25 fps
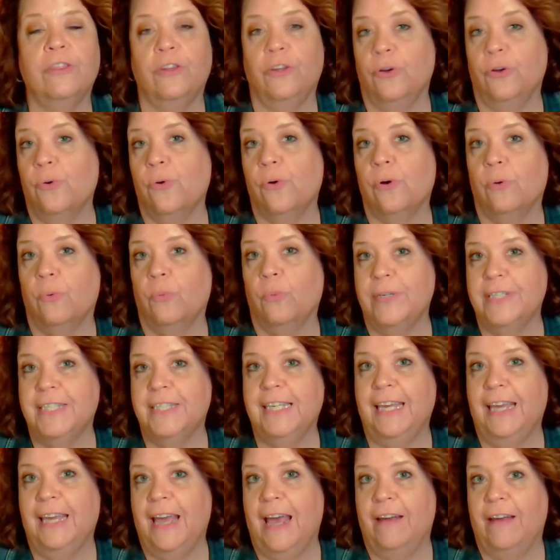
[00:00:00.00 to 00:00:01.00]
your
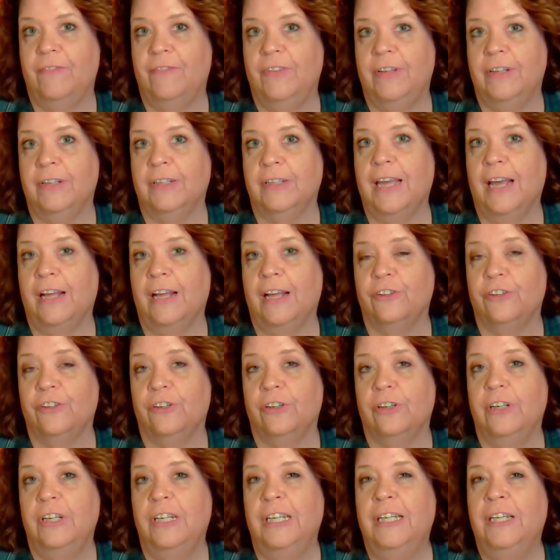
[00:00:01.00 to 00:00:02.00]
whiskey advent
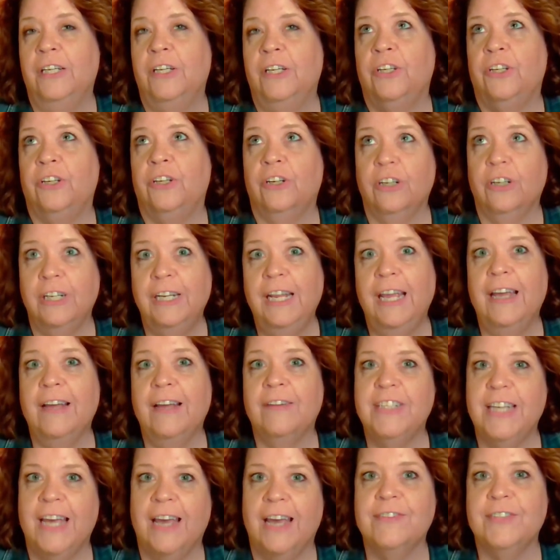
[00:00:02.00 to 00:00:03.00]
calendar, you're going
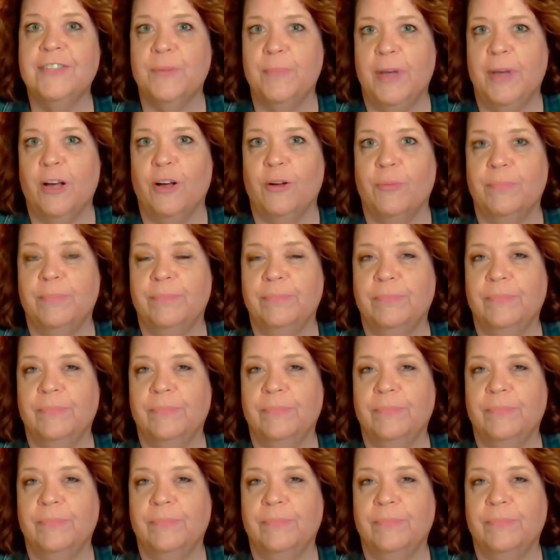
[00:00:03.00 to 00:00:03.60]
to have some help.